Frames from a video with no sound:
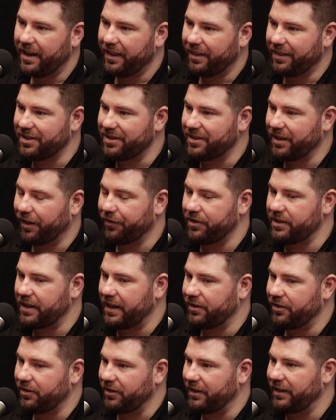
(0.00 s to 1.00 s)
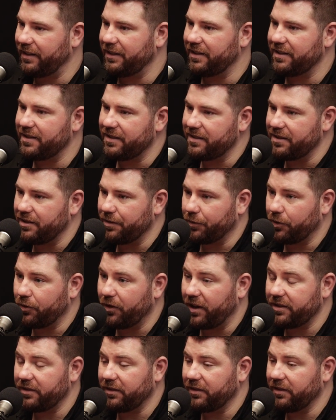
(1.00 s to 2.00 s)
the stuff is entered in the system
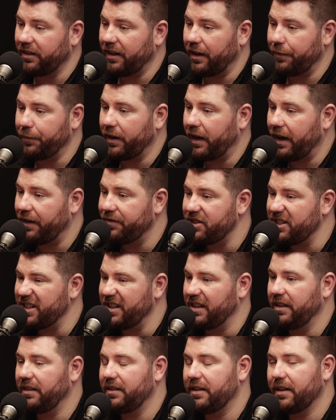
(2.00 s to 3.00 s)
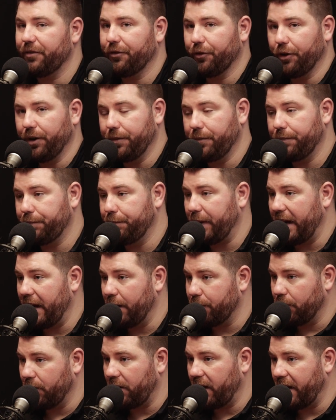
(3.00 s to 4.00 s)
correctly. I mean, I've seen different
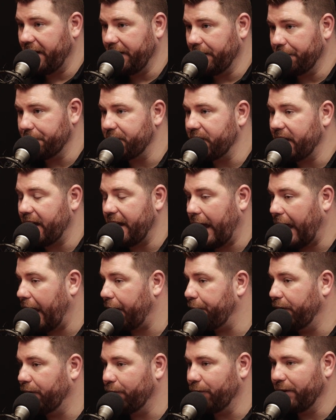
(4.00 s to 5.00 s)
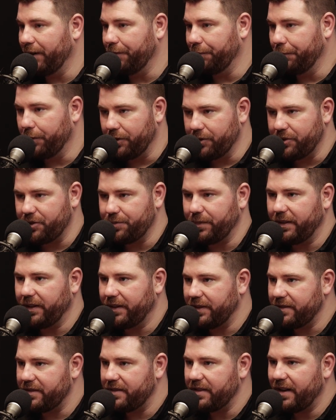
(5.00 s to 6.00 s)
payroll items that happen:
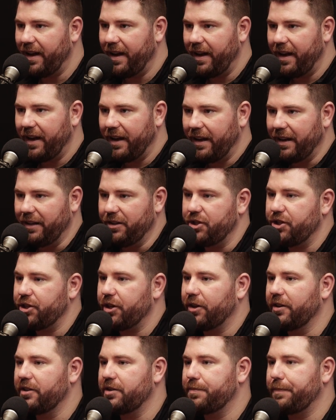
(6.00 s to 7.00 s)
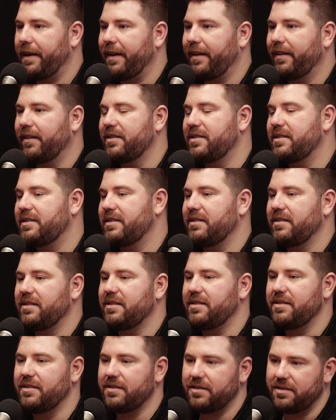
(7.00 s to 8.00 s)
reimbursements, insurance
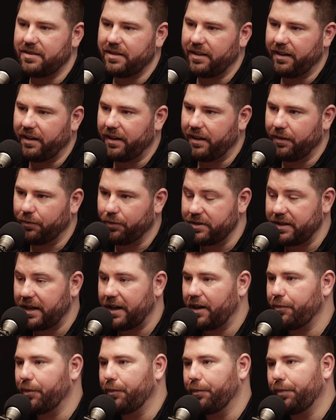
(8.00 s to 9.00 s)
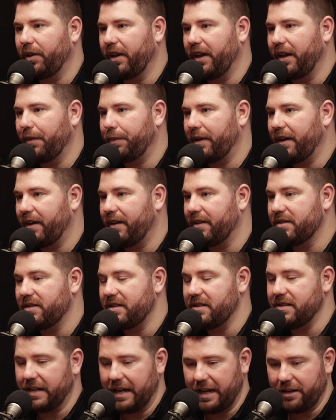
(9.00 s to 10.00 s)
policies, retirement plan
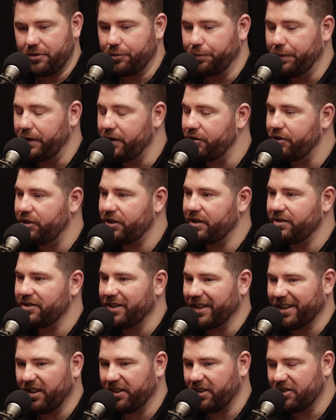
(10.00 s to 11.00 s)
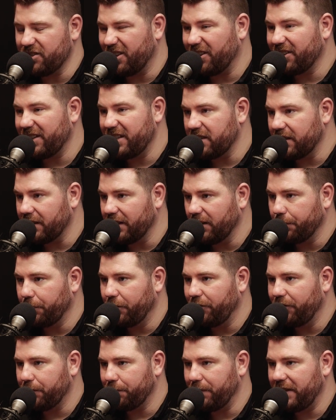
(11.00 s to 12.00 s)
policies, contributions. Like, there's all these little
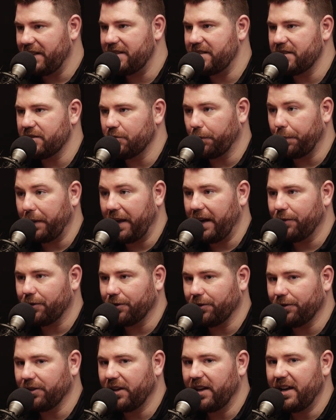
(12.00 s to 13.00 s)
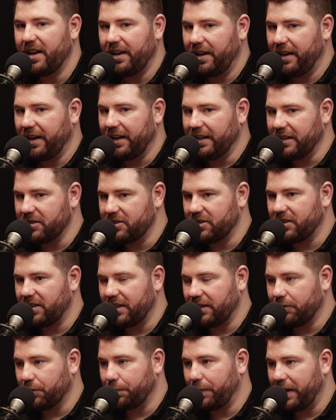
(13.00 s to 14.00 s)
moving pieces with payroll. And here's the
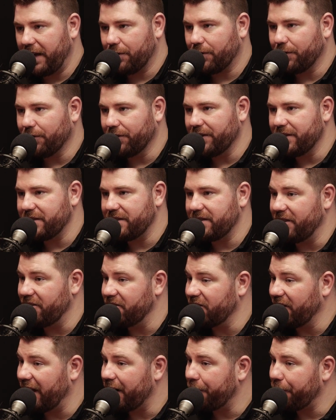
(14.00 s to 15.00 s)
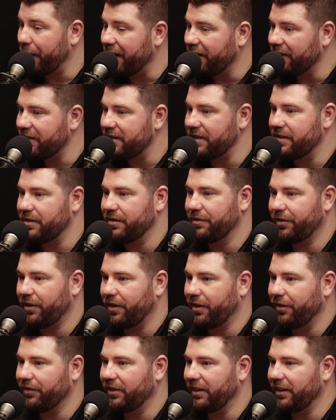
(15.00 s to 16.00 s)
thing with payroll is there's a lot of penalties
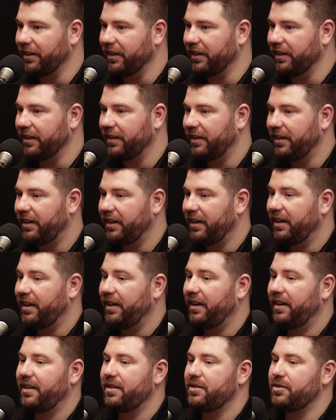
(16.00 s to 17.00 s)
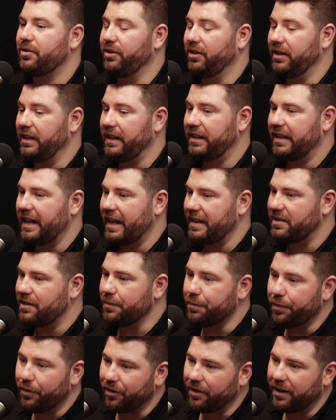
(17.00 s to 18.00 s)
involved in it. So you need that
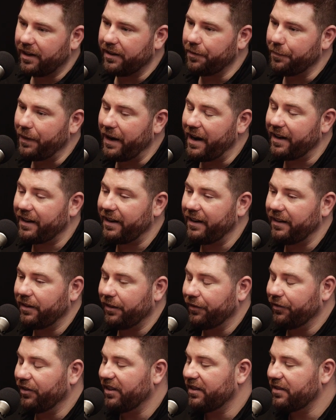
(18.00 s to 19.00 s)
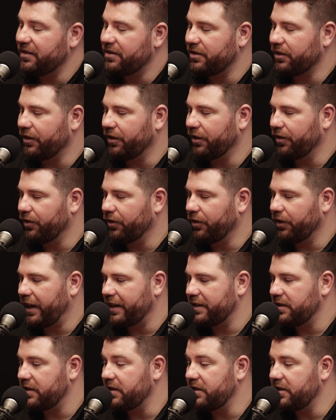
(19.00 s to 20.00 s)
support on the back end of it. So
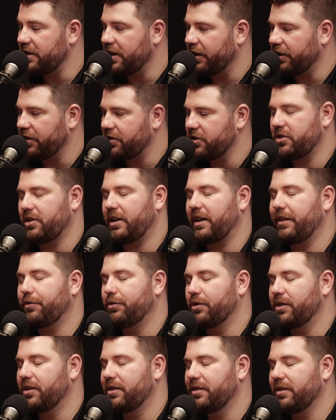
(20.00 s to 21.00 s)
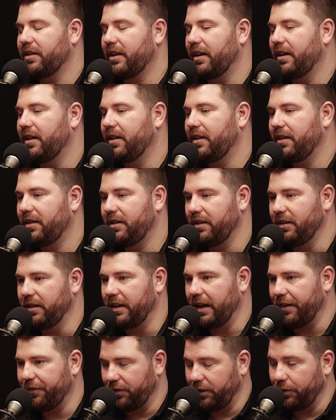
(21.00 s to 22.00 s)
that's another software that you
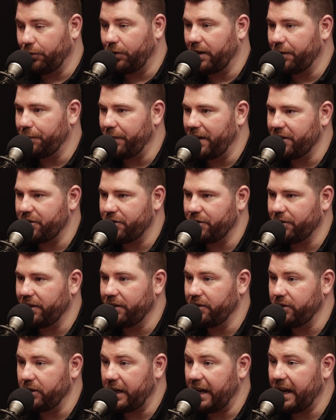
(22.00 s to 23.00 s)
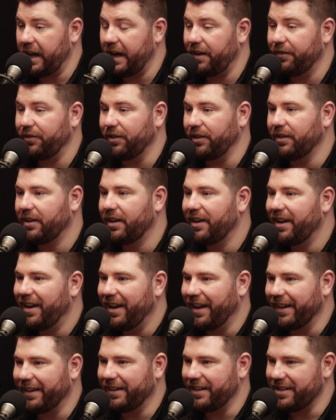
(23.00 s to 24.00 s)
definitely want to make sure that you have. And
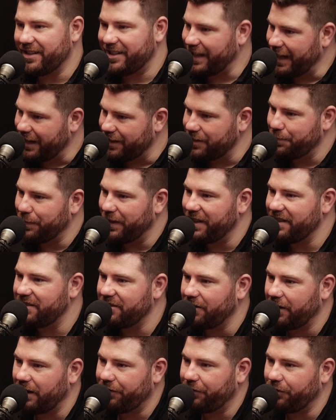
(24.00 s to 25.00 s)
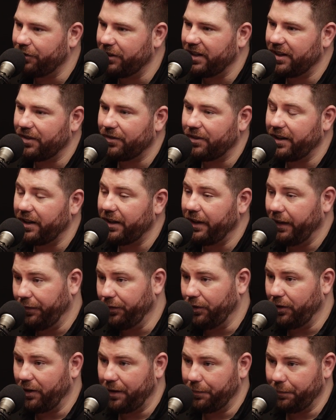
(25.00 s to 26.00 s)
again, a SAS-based software, right?
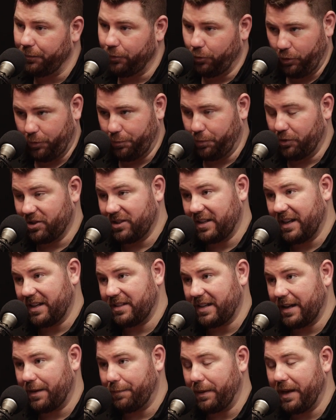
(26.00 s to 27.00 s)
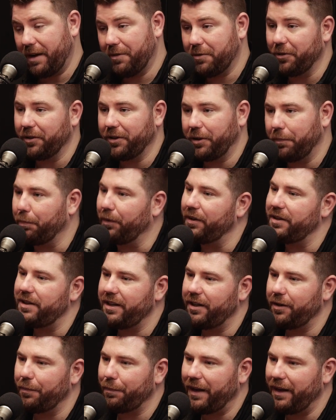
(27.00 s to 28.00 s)
If you're on QuickBooks Desktop Payroll and you're
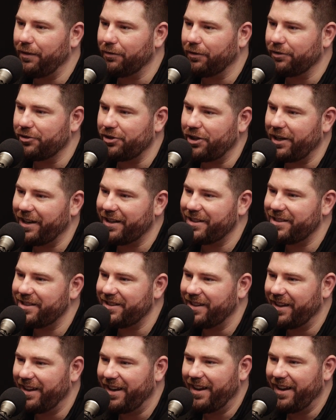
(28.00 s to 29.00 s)
printing your payroll checks,